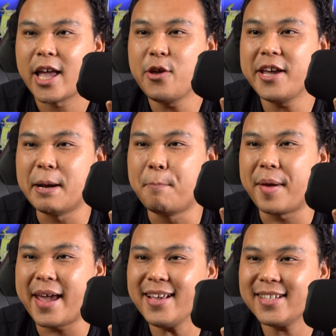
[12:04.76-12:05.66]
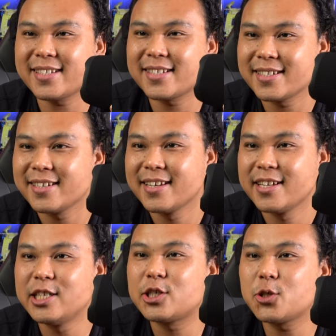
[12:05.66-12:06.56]
you hear the bass?
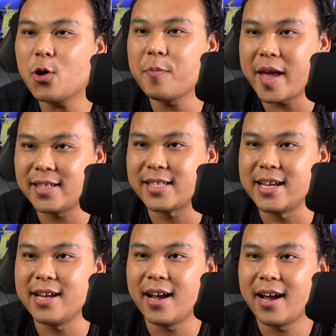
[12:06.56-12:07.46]
It's so bassy.